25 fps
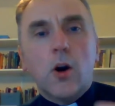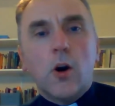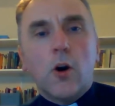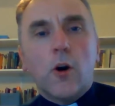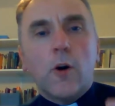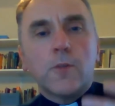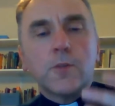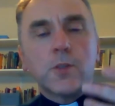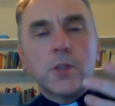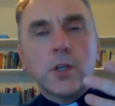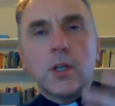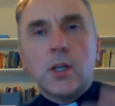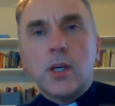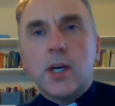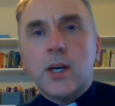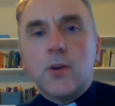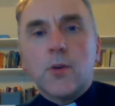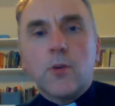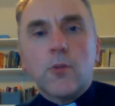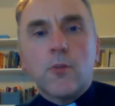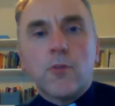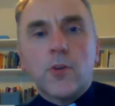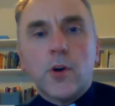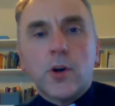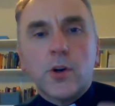often
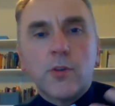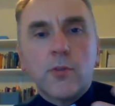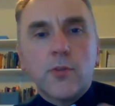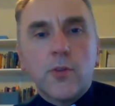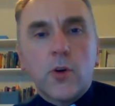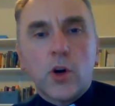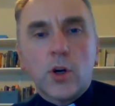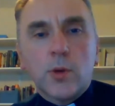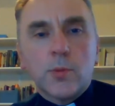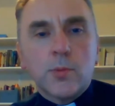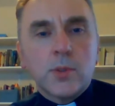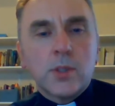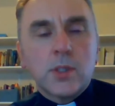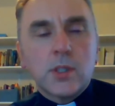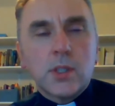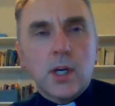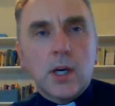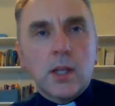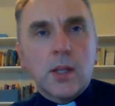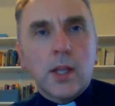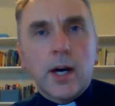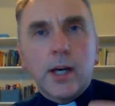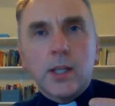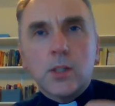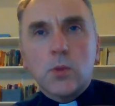in overt forms,
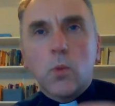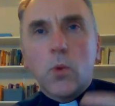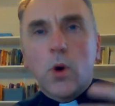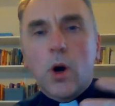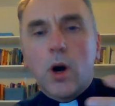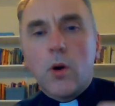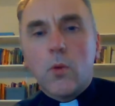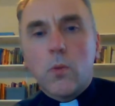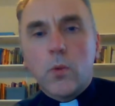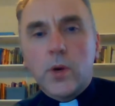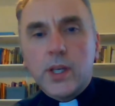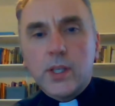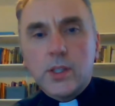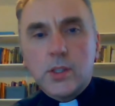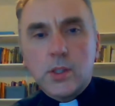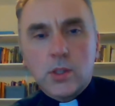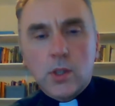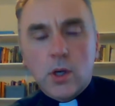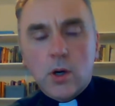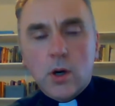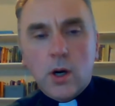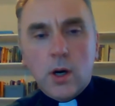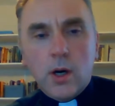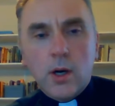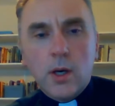and that's what we
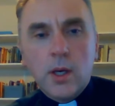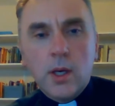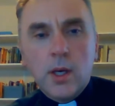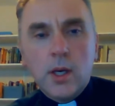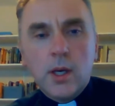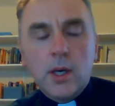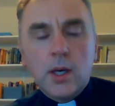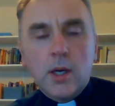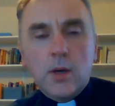saw